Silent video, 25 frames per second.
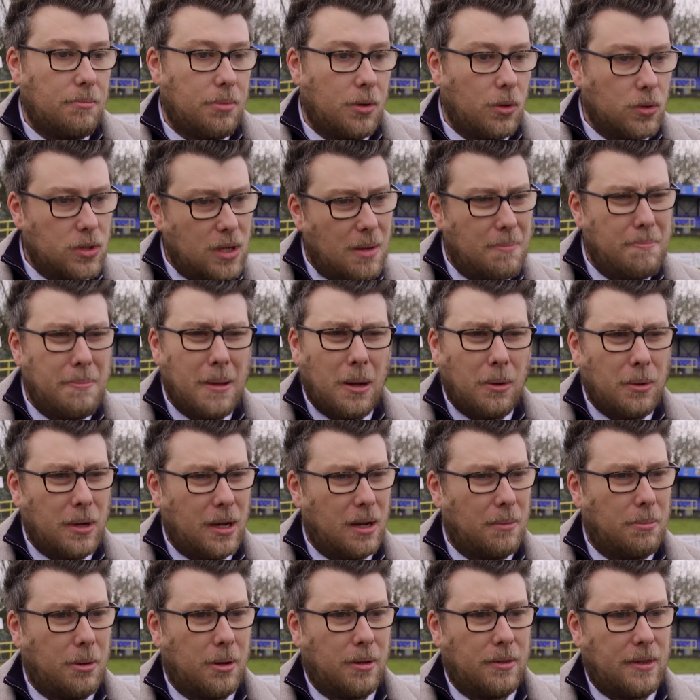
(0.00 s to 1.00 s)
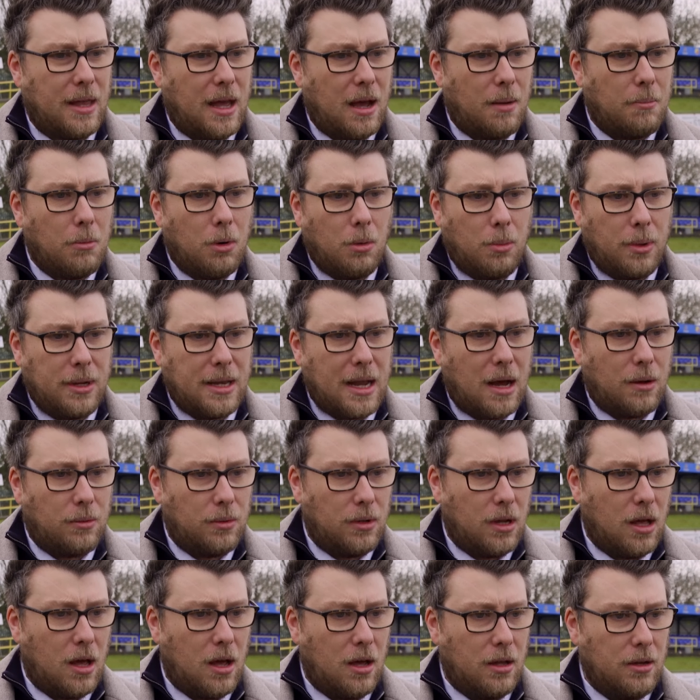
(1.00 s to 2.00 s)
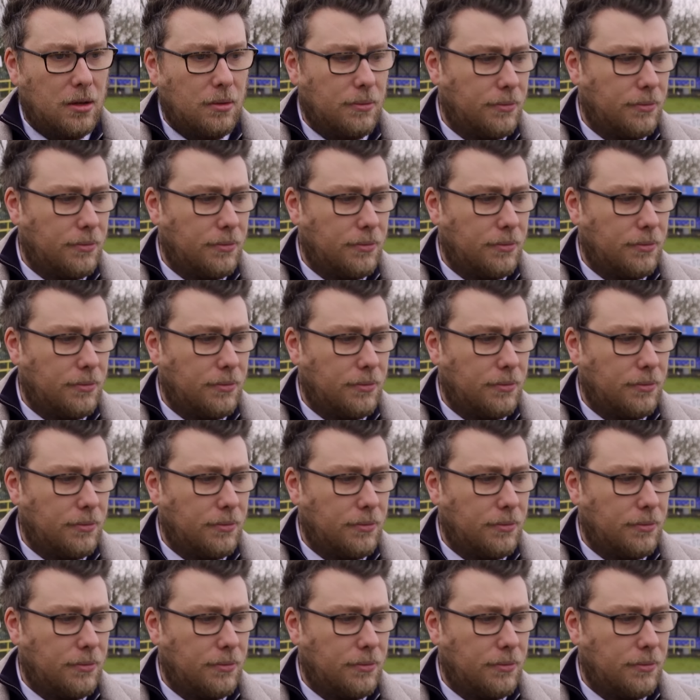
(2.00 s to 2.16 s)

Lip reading: but also building upon that and what we now learn